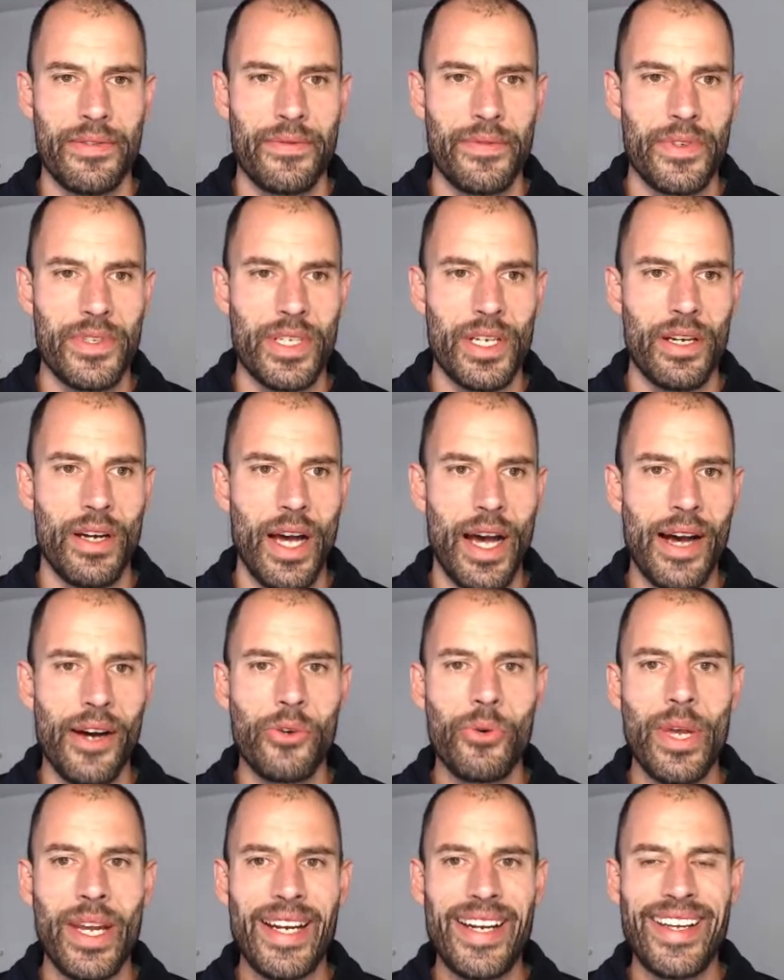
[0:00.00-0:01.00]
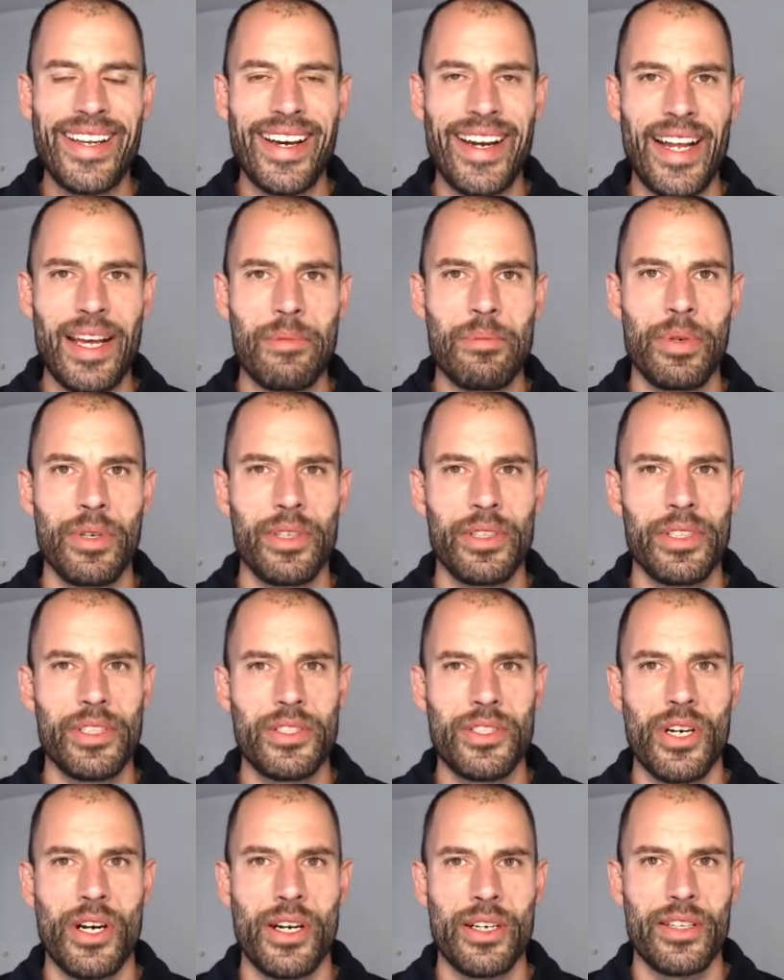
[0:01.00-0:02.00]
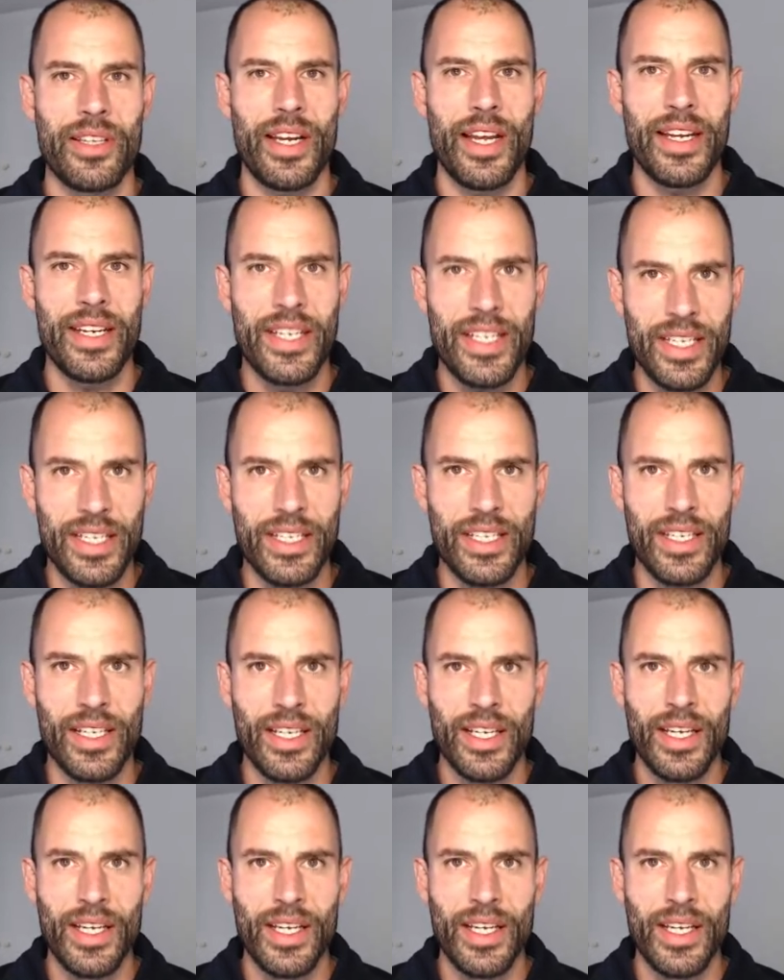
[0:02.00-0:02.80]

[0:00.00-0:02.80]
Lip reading: So how quickly can I build the chart that I need?